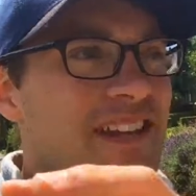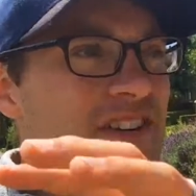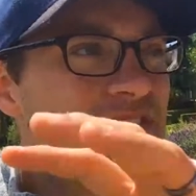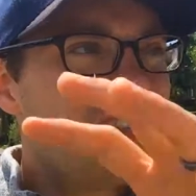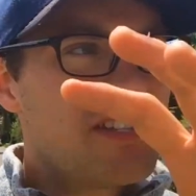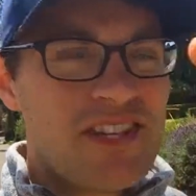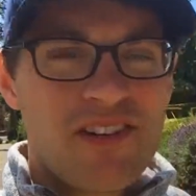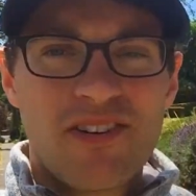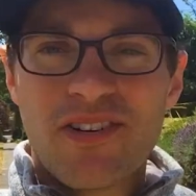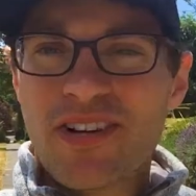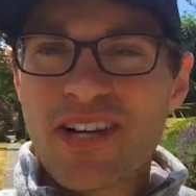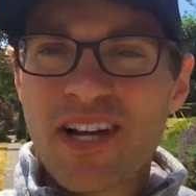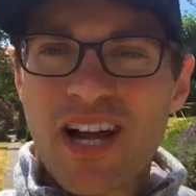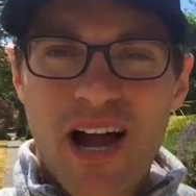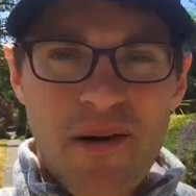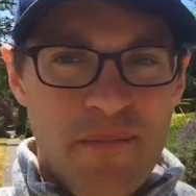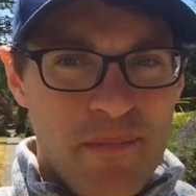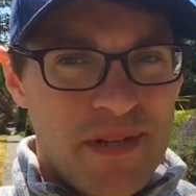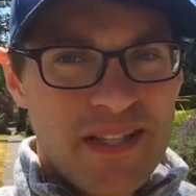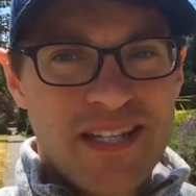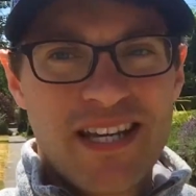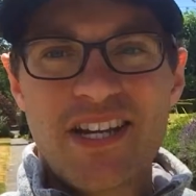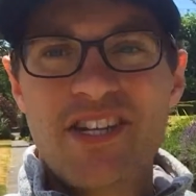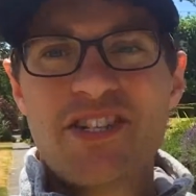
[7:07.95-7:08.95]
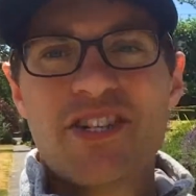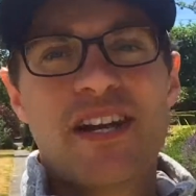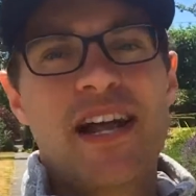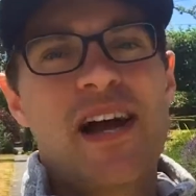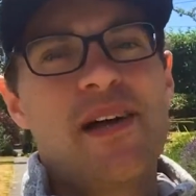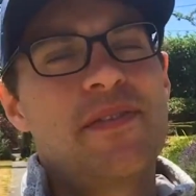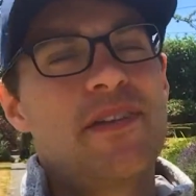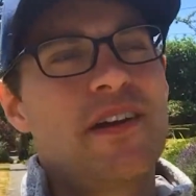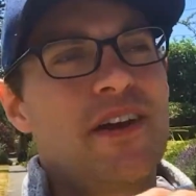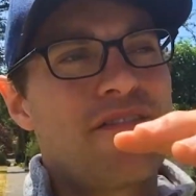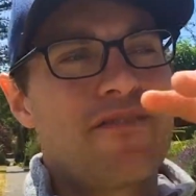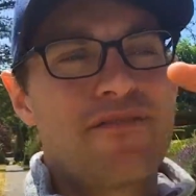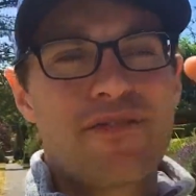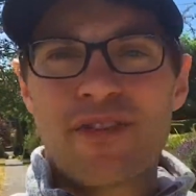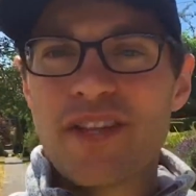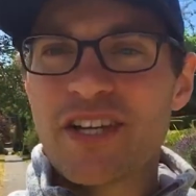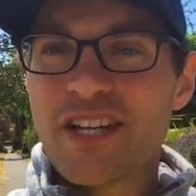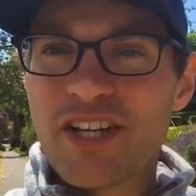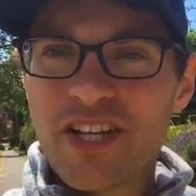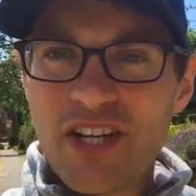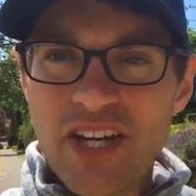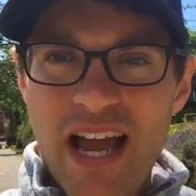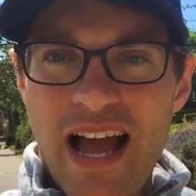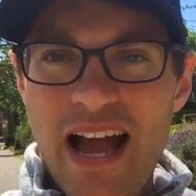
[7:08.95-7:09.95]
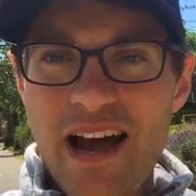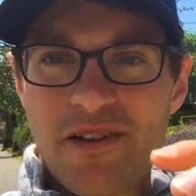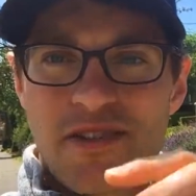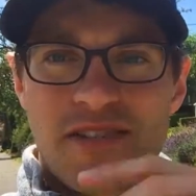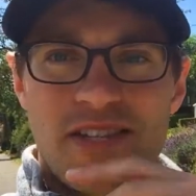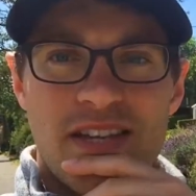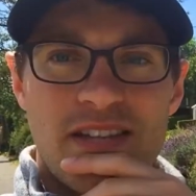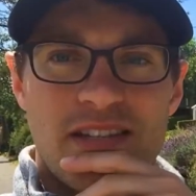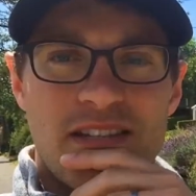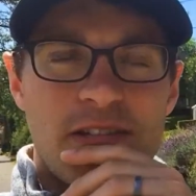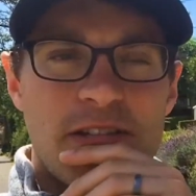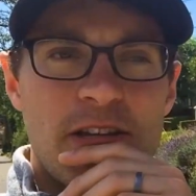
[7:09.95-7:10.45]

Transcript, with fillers: There's still competition out there for the good houses.